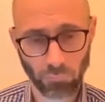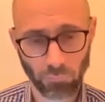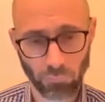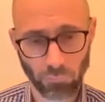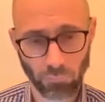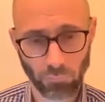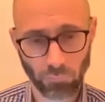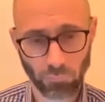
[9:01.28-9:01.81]

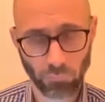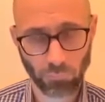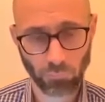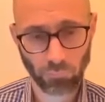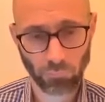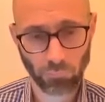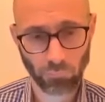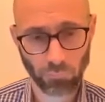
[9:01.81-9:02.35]

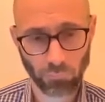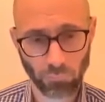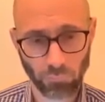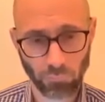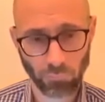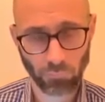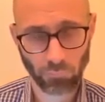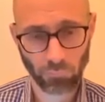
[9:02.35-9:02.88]

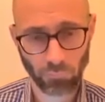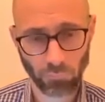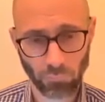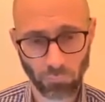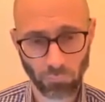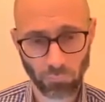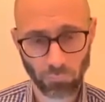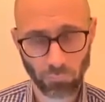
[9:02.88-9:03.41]

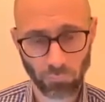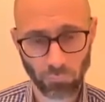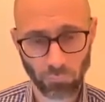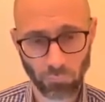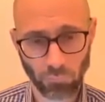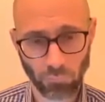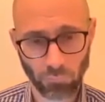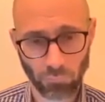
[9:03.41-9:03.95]

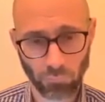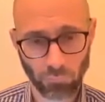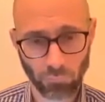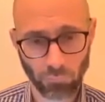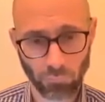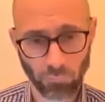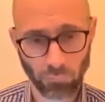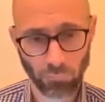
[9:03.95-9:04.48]

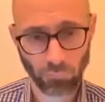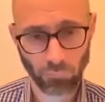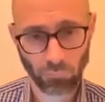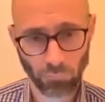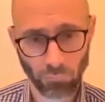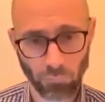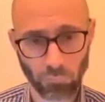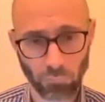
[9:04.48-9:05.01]

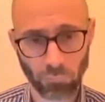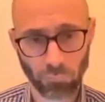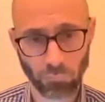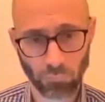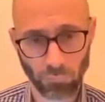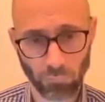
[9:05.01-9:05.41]
The person shown says nothing.